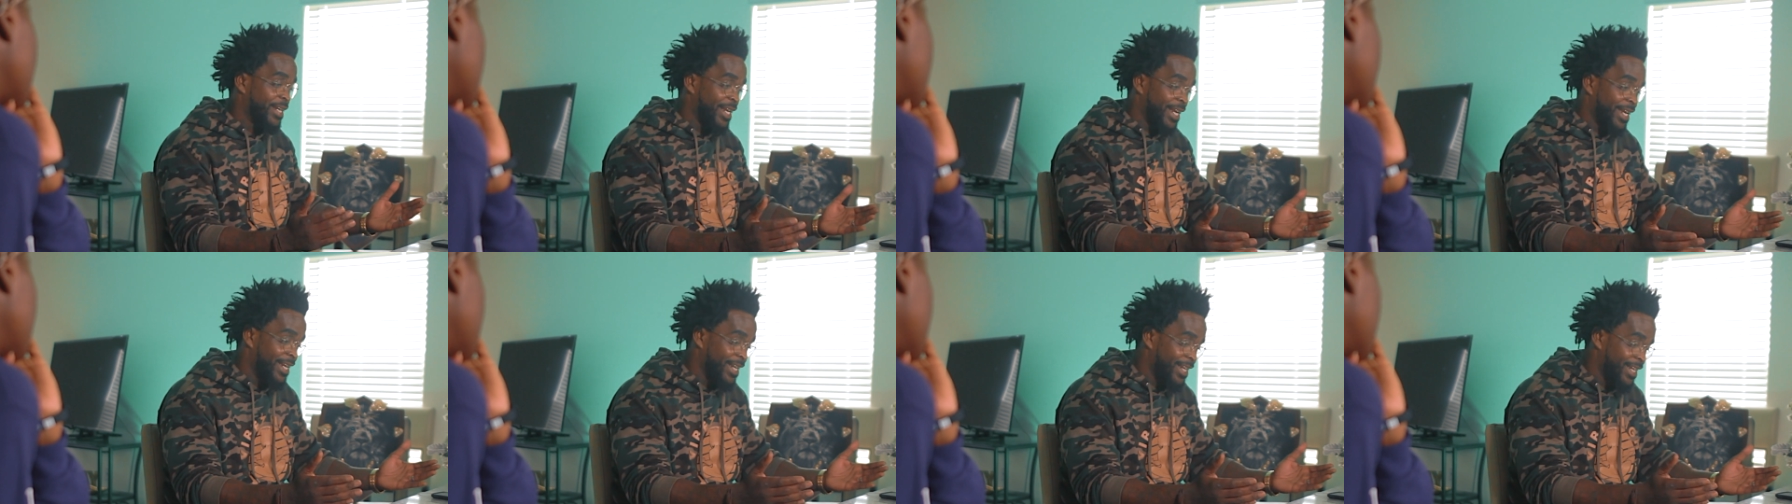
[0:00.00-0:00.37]

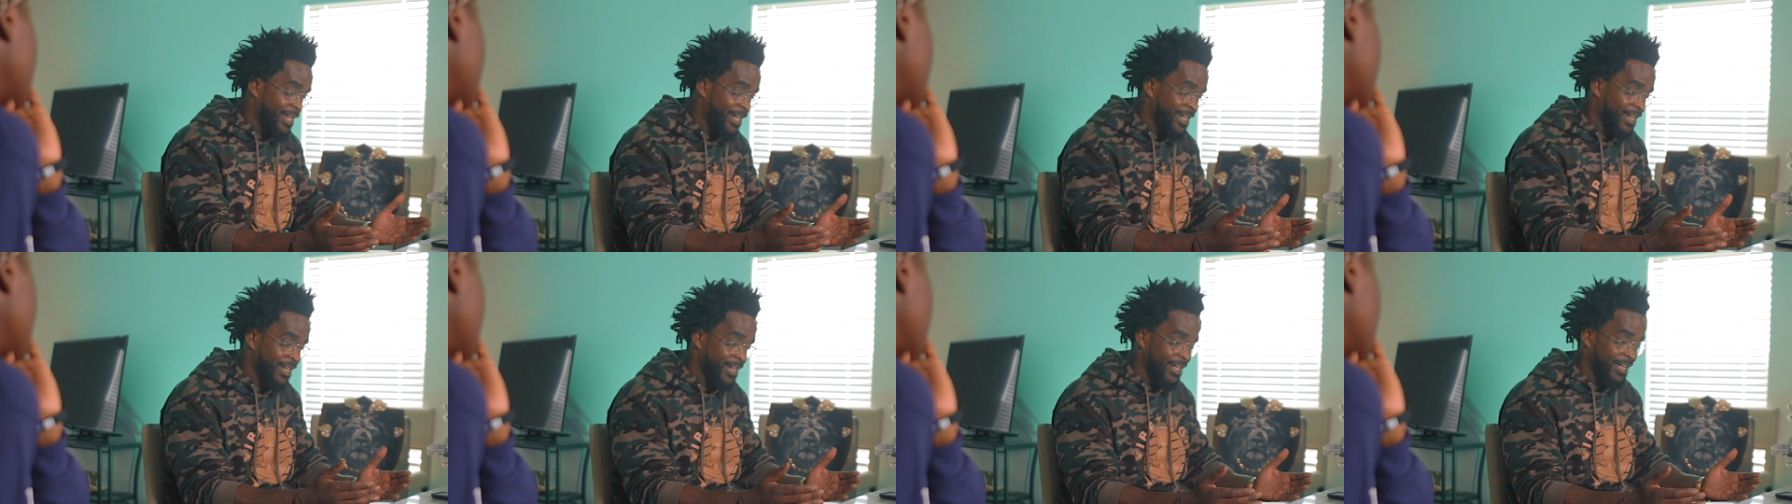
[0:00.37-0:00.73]

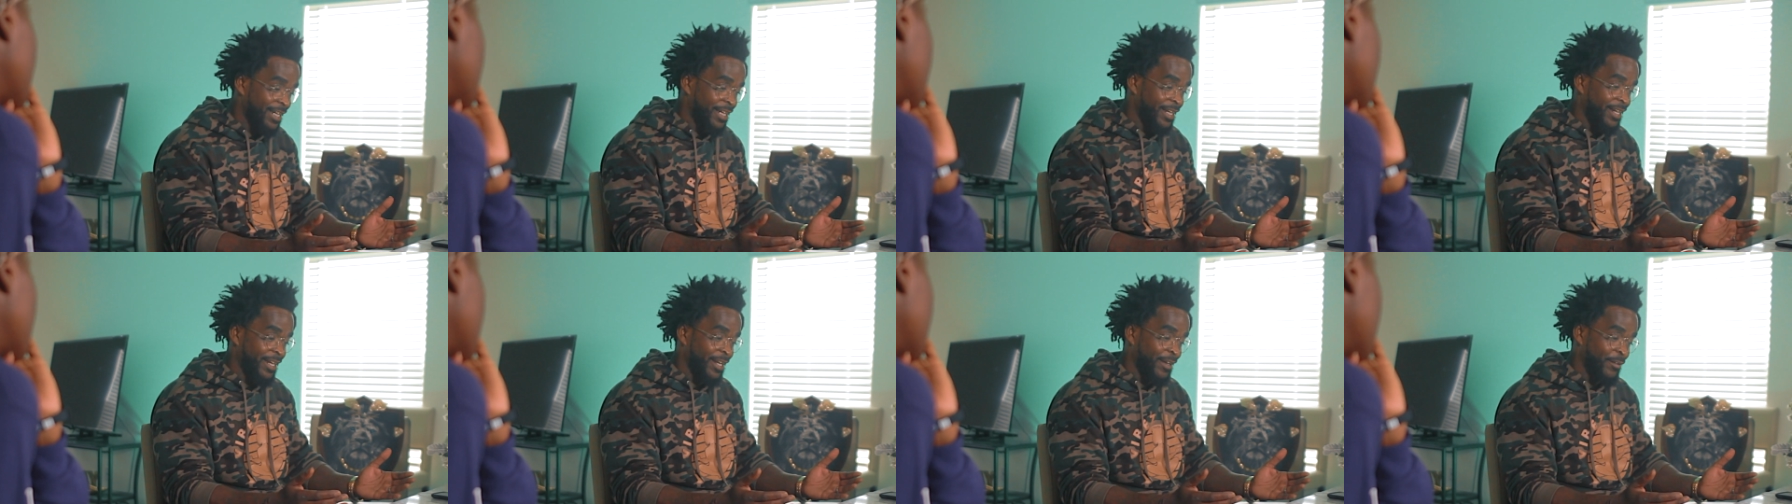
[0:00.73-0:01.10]
day
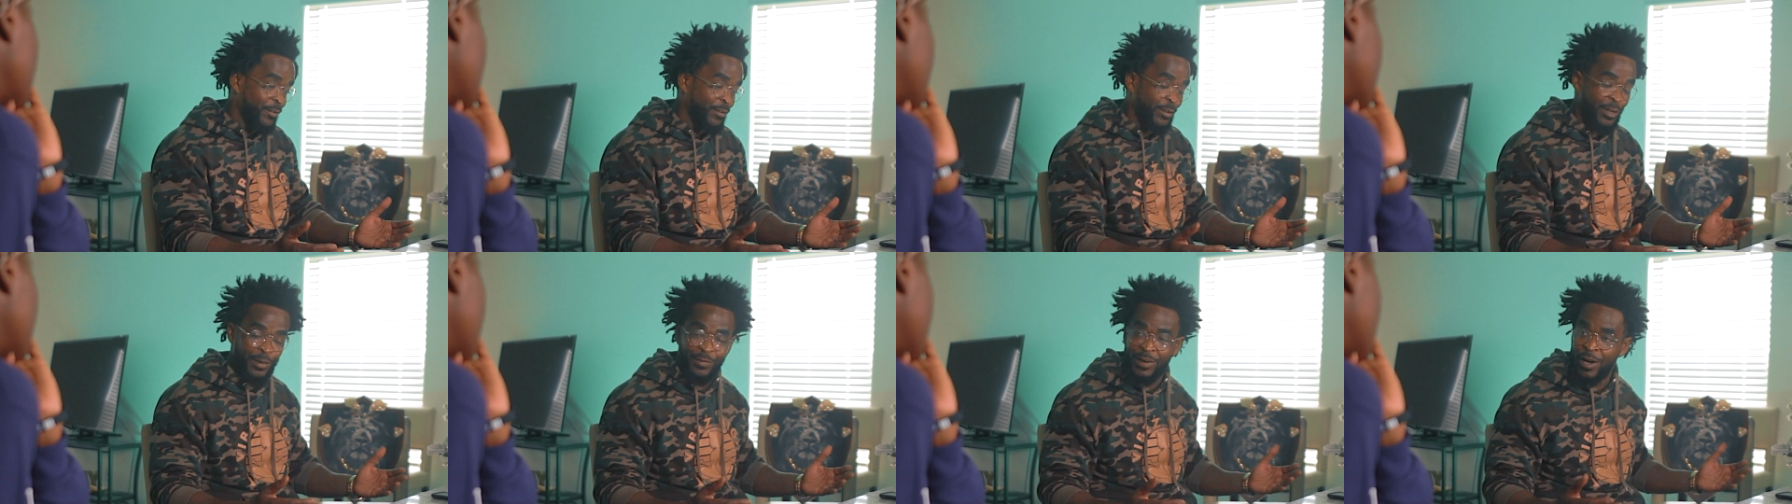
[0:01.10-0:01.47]
if
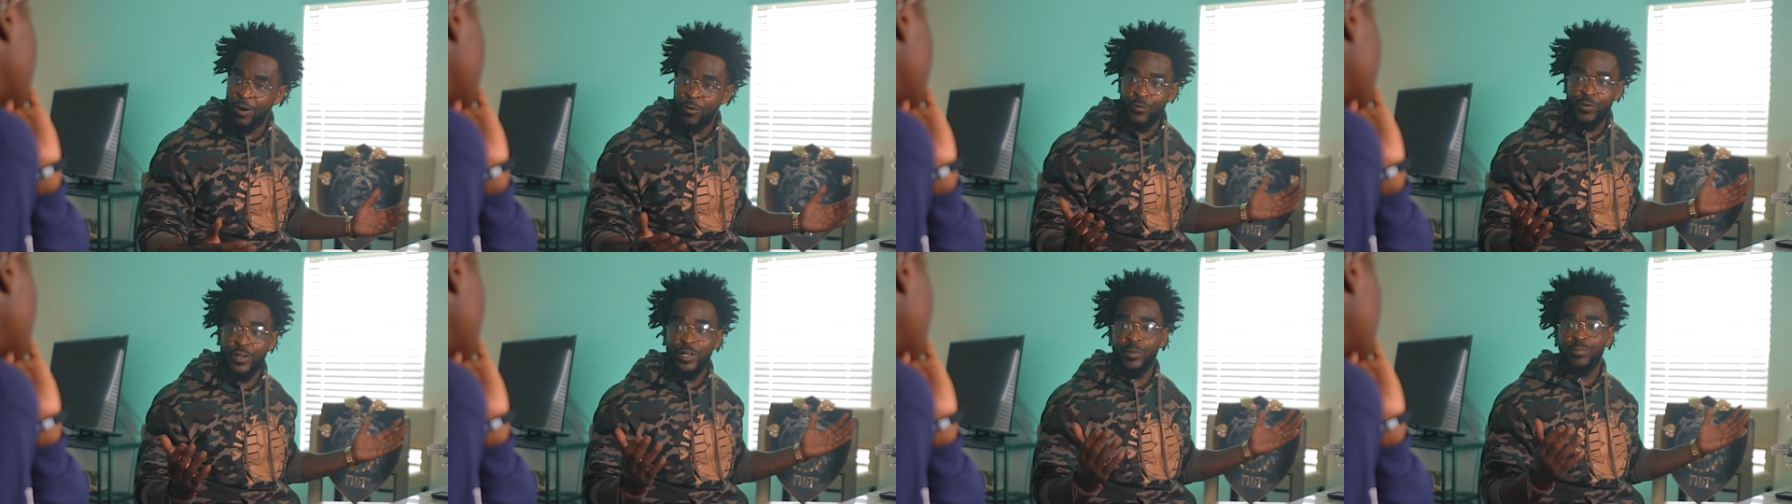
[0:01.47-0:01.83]
if I
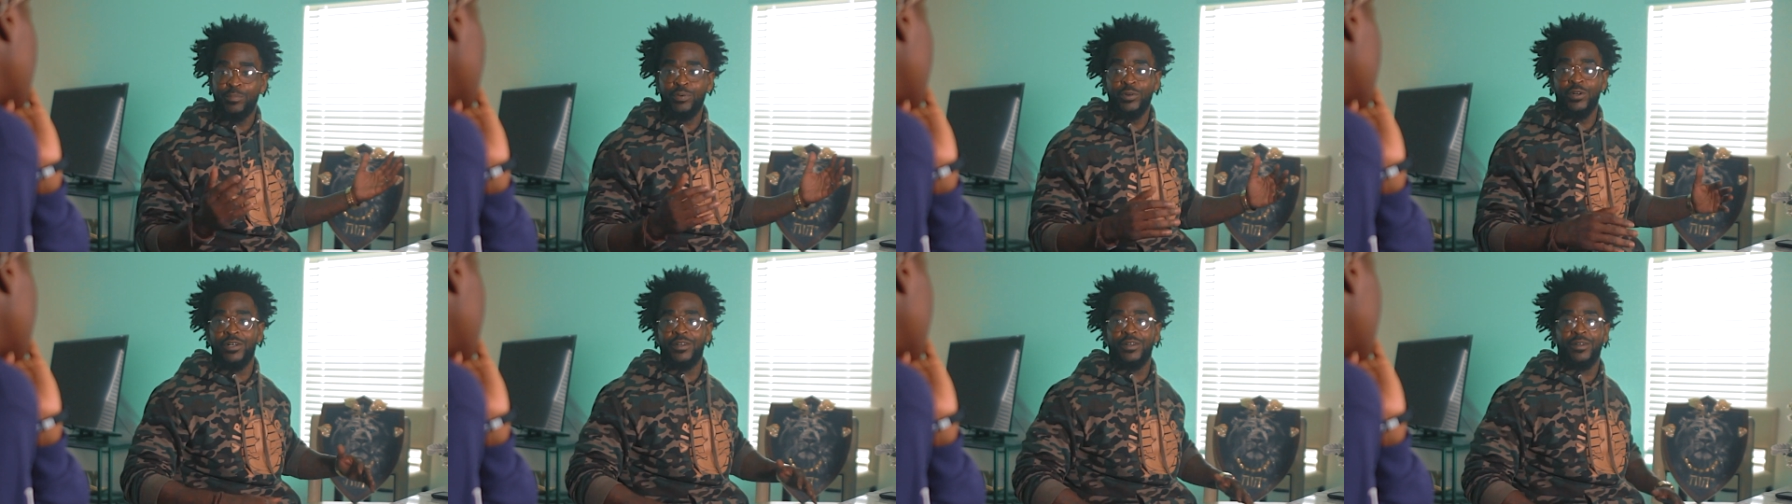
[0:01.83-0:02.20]
don't read a
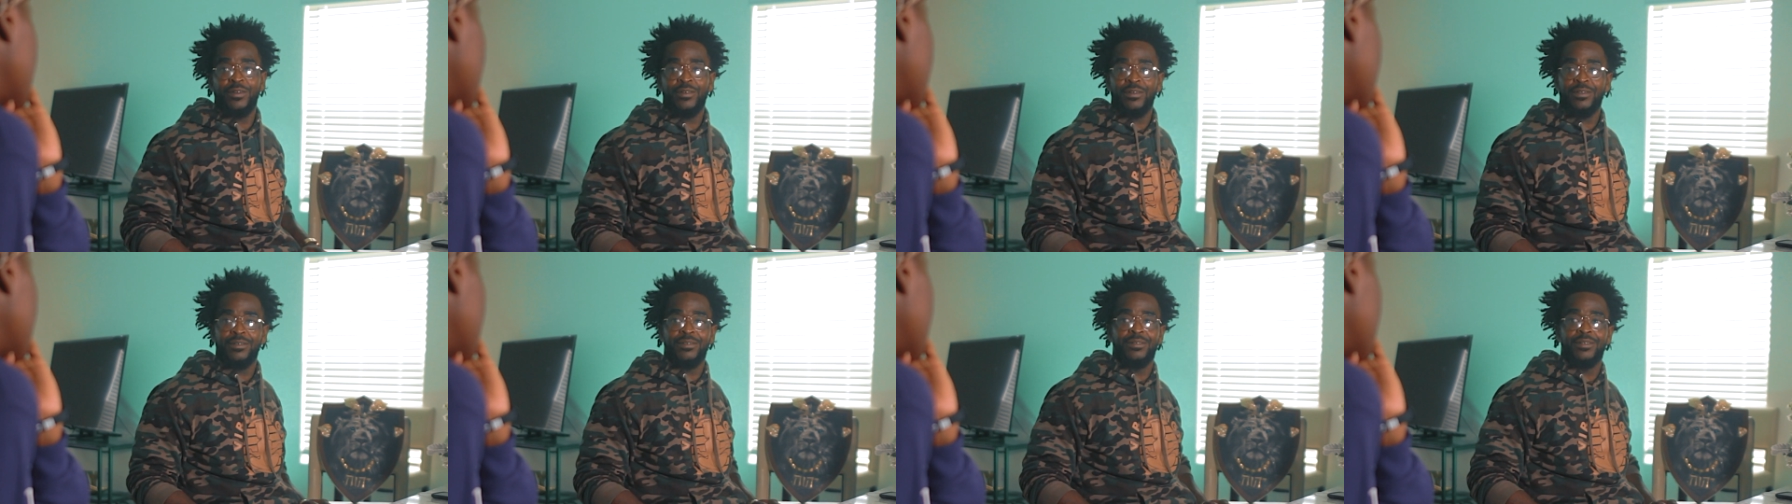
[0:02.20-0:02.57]

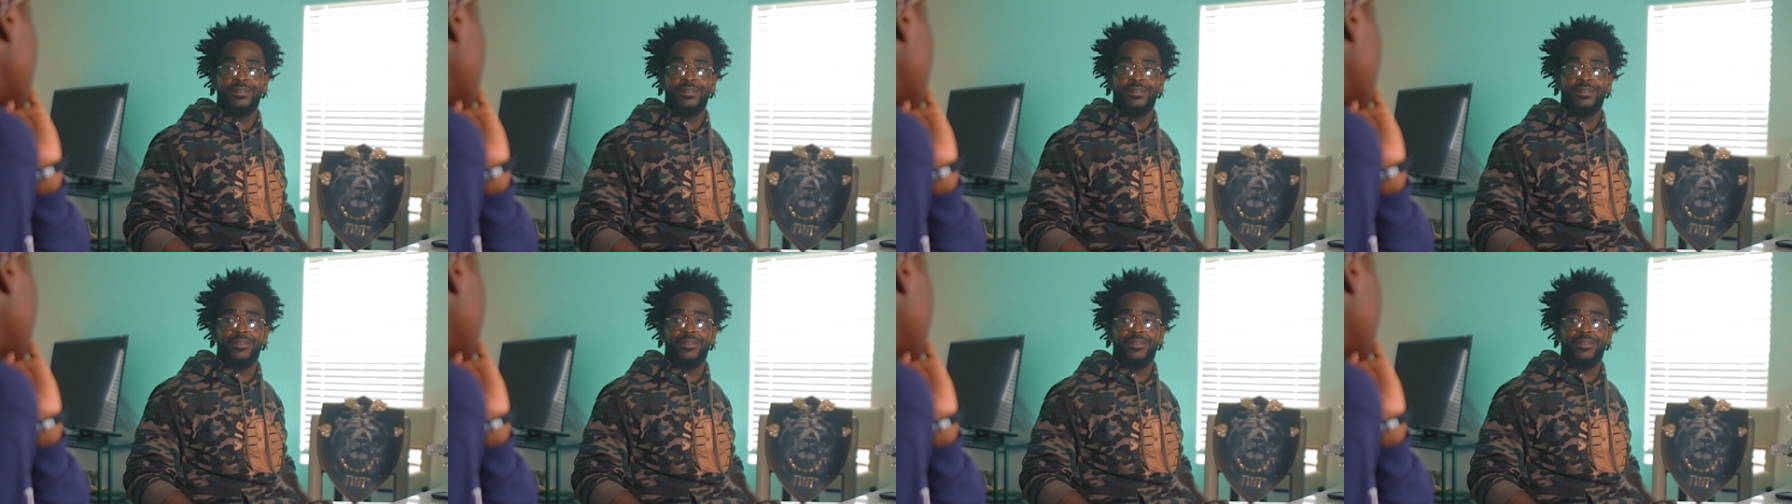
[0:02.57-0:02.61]
book,